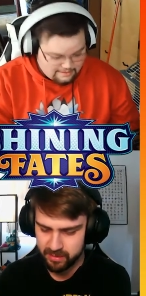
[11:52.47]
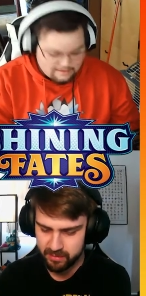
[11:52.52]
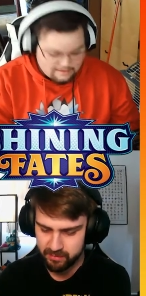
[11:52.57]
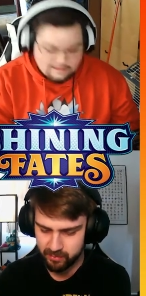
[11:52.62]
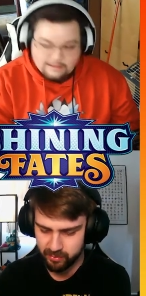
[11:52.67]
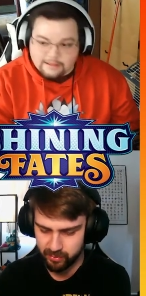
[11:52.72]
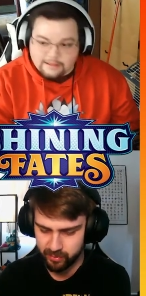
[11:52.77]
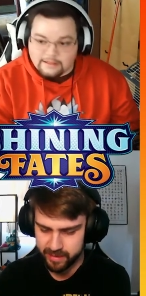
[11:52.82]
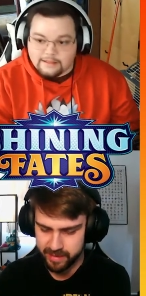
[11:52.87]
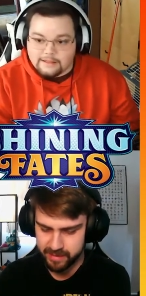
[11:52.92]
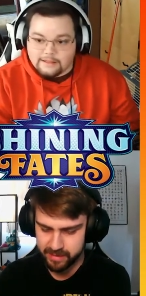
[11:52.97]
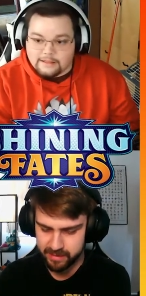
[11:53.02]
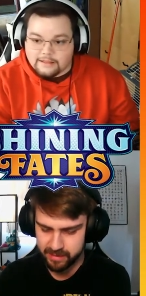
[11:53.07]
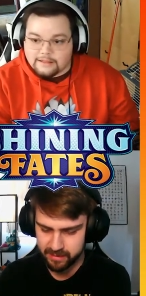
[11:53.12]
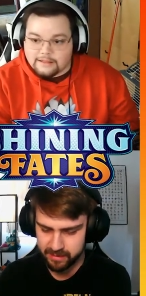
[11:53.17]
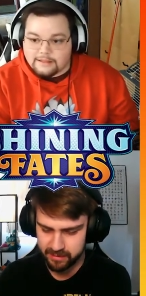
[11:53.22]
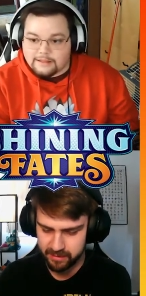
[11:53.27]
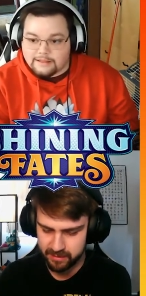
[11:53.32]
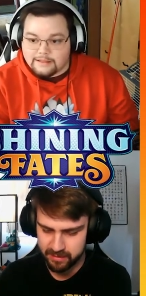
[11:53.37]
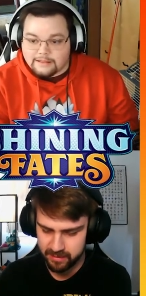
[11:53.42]

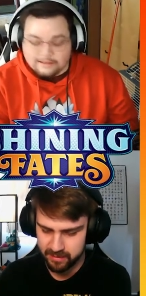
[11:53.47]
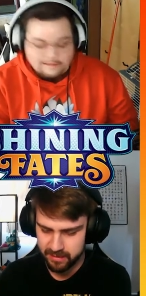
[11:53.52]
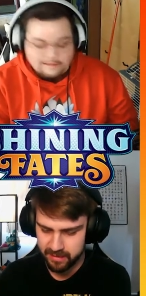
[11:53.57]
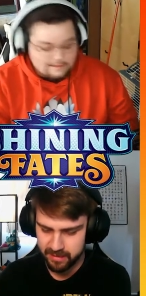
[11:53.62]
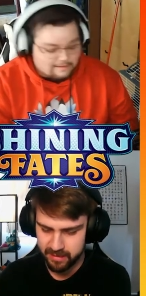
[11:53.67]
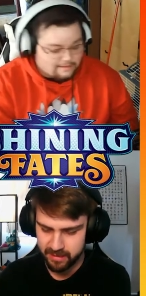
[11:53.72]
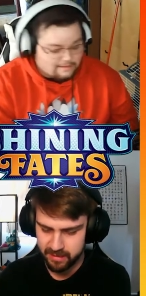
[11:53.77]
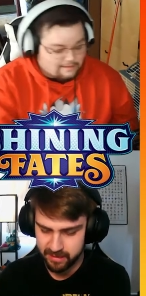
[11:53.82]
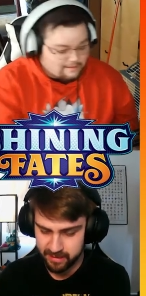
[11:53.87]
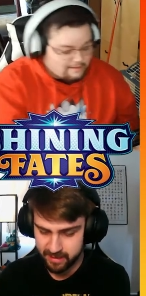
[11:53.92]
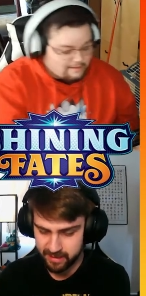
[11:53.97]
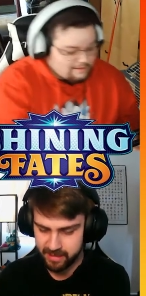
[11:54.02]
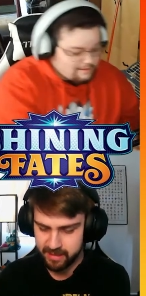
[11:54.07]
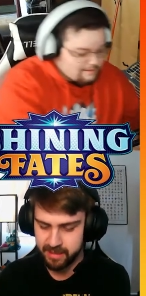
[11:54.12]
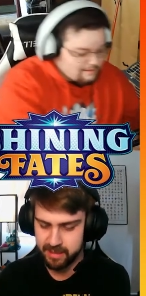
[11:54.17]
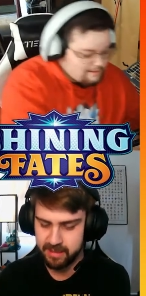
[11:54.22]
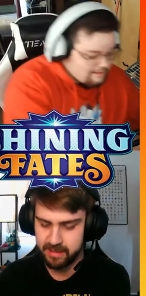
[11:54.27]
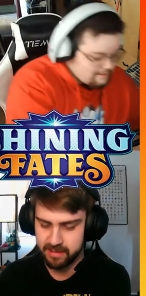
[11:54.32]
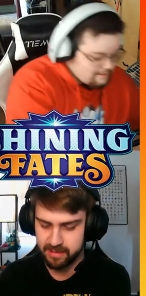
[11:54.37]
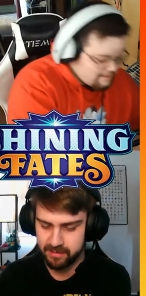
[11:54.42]
Speaker 1: Weasel,
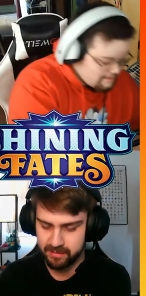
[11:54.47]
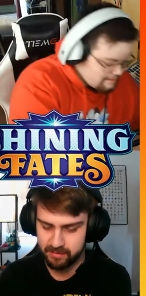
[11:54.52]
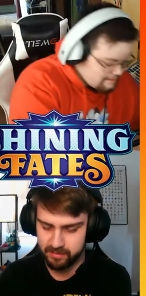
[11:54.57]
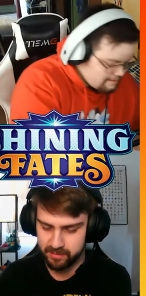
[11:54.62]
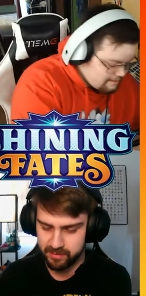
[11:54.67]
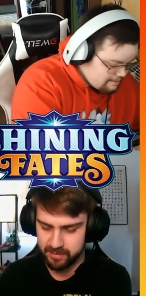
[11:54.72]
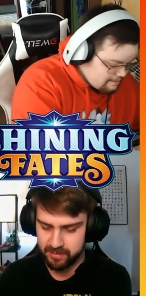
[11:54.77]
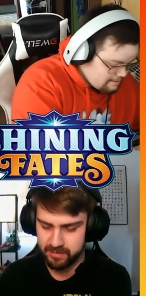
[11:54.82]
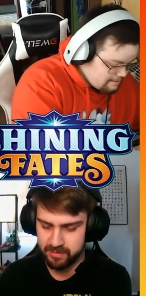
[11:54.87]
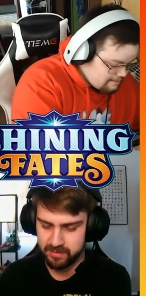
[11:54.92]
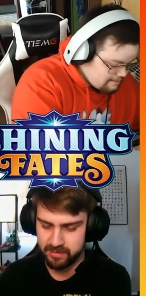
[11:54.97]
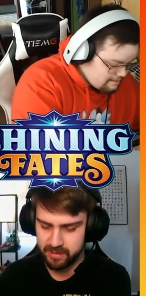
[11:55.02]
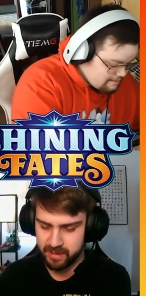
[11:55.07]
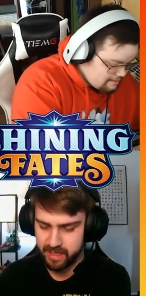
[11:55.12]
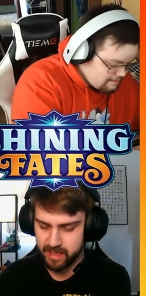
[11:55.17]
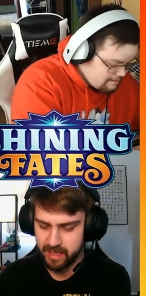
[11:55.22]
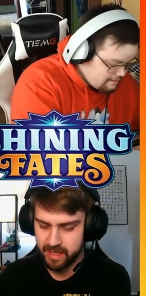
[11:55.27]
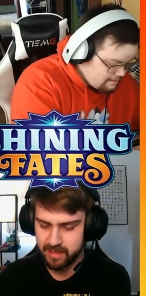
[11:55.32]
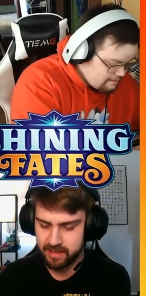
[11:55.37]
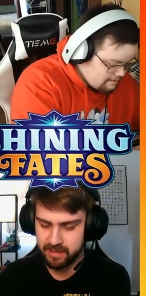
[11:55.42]
Nickit as well,
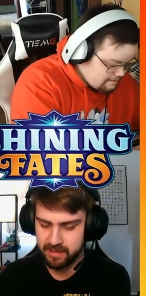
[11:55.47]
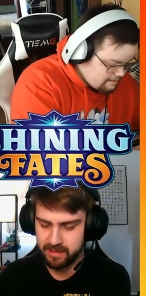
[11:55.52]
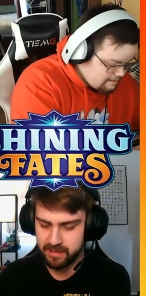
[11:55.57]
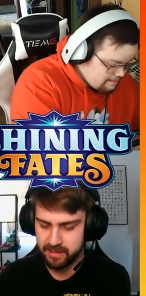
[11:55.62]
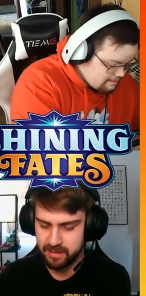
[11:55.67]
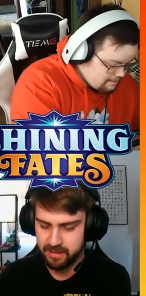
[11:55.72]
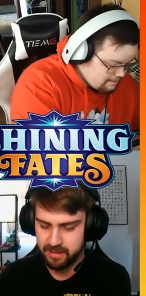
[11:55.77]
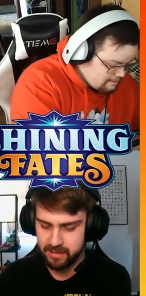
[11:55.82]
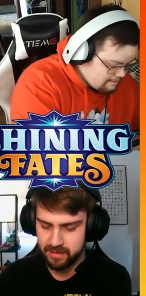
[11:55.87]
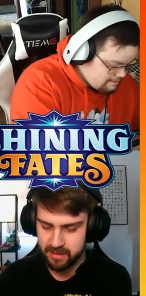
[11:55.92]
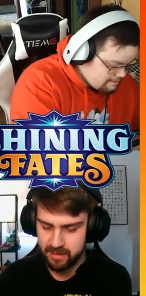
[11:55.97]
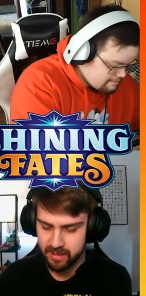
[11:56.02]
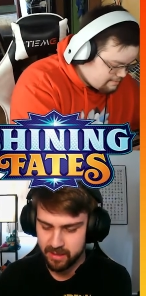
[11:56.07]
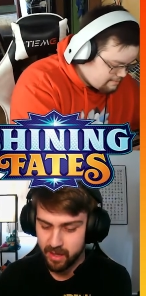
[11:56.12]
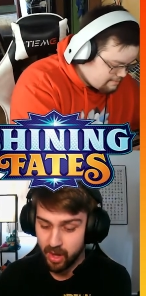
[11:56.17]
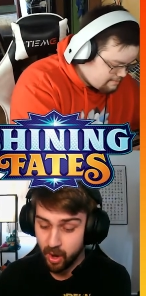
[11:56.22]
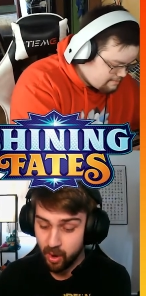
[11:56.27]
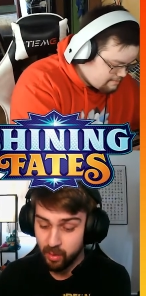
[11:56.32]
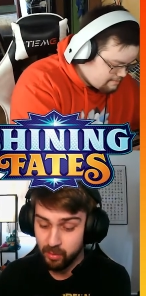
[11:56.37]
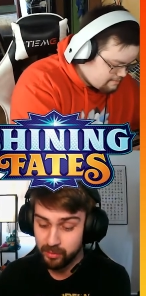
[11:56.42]
Cacnea.
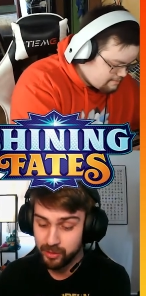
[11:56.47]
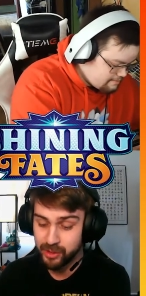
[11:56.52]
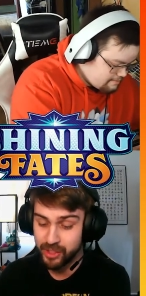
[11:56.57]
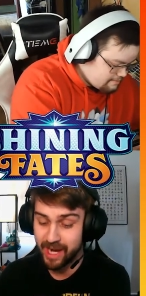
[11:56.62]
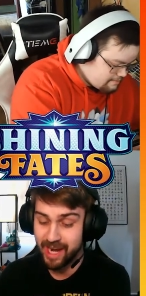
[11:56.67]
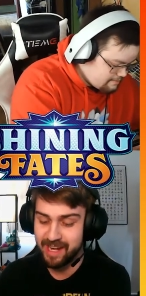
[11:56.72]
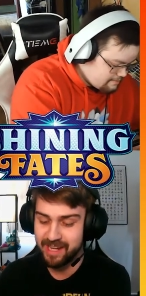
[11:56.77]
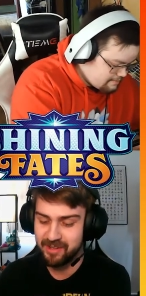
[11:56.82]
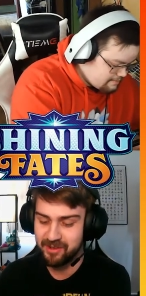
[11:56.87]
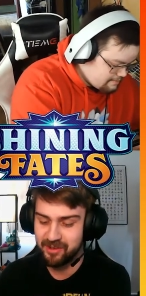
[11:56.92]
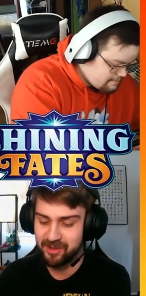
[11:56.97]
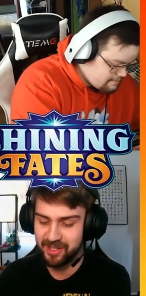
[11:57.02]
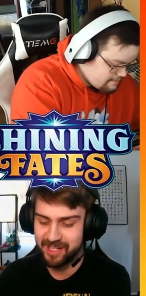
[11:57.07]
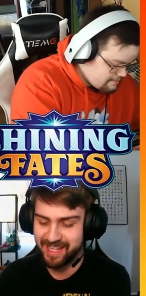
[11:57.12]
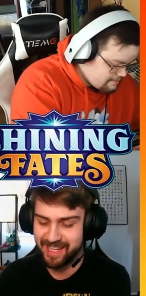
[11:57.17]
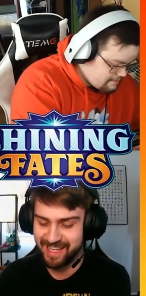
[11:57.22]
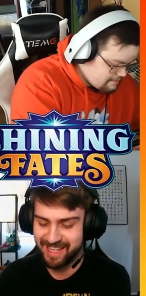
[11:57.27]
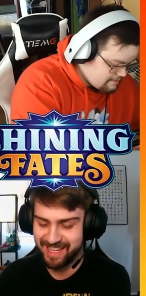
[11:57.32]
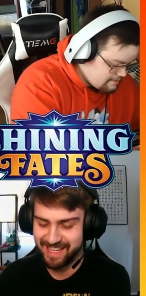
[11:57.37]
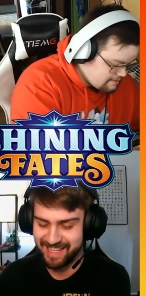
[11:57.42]
Oh, Shiny
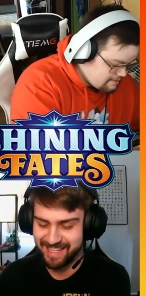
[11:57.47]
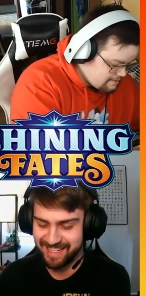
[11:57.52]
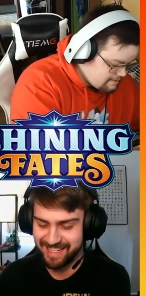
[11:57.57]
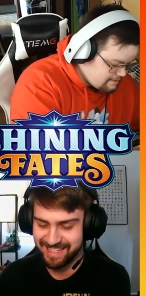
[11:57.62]
Grookey!